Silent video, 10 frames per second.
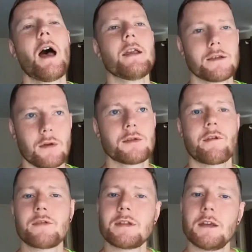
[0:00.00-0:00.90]
as long as
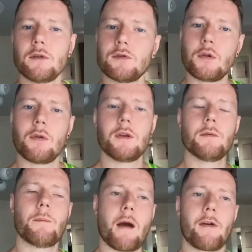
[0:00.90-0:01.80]
obviously you're
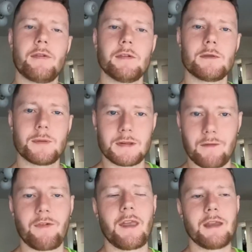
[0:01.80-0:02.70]
doing marathon
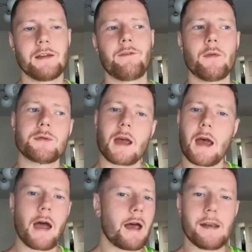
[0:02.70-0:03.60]
specific intervals
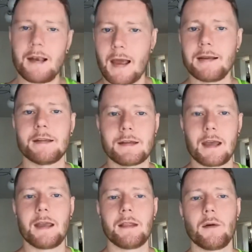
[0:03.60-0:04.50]
at a later
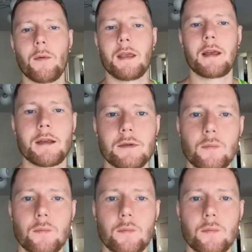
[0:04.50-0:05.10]
date in the week as